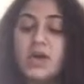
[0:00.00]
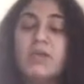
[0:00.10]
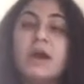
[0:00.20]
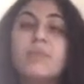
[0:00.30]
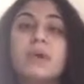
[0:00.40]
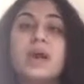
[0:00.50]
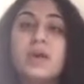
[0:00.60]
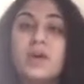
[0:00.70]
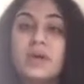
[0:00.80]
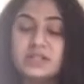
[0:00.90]
Great Britain
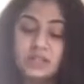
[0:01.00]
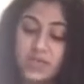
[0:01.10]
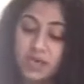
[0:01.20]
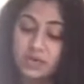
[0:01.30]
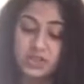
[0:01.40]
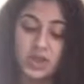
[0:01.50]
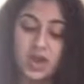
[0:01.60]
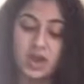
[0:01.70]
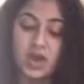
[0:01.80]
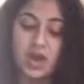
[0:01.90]
agreed to
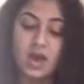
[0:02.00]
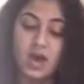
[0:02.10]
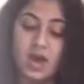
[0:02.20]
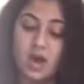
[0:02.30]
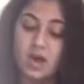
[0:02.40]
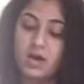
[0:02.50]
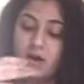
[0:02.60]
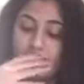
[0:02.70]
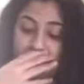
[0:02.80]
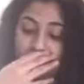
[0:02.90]
negotiate
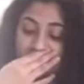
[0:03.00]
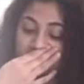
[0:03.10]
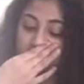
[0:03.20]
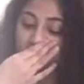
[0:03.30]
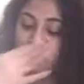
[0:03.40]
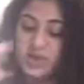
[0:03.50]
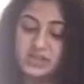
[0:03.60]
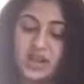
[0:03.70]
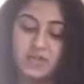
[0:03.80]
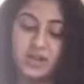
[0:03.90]
independence for its
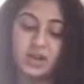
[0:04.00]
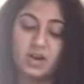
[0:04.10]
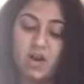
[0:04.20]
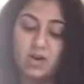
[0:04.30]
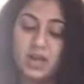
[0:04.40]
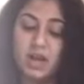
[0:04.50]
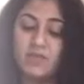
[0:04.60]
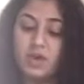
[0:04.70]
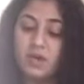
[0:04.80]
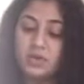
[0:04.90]
West African colony
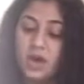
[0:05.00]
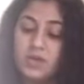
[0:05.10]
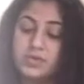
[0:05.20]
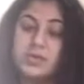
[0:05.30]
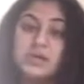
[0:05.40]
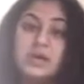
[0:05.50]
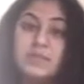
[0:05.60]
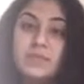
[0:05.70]
of the Gold Coast.